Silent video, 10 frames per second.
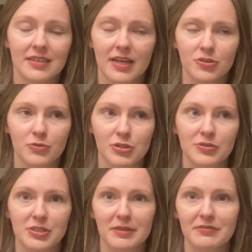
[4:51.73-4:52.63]
I don't
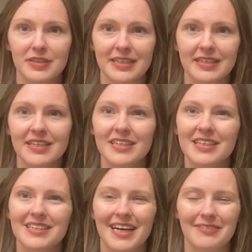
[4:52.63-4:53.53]
use them if they
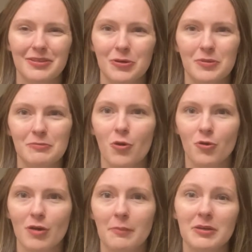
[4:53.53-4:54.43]
are a little bit more
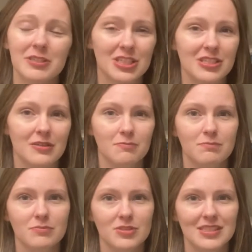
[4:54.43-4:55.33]
grabby, which is a
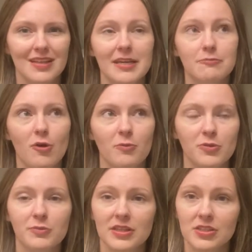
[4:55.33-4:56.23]
slight
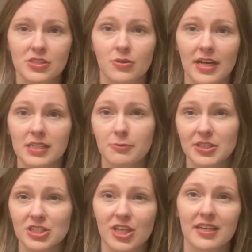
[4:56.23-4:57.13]
problem with the Sonac's
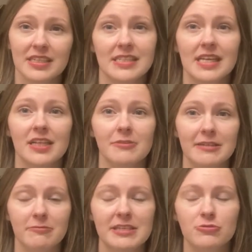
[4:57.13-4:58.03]
Brilliant Shine Detailer.
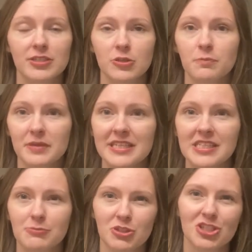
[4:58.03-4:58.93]
It leaves really good
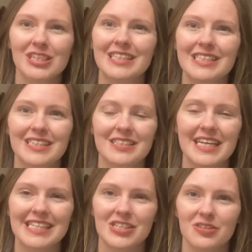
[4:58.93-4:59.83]
beads, but the sheeting
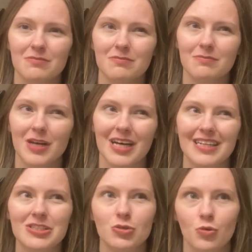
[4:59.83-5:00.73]
isn't
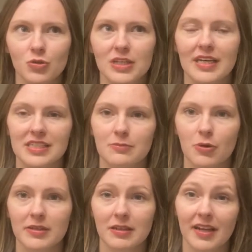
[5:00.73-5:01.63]
as good as I'd
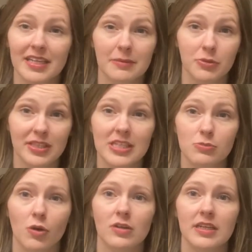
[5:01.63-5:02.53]
probably like it, but this
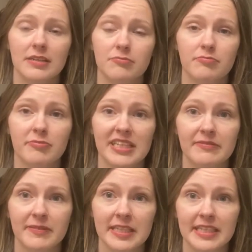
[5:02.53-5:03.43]
one, it
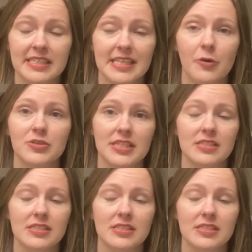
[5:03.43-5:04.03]
really excels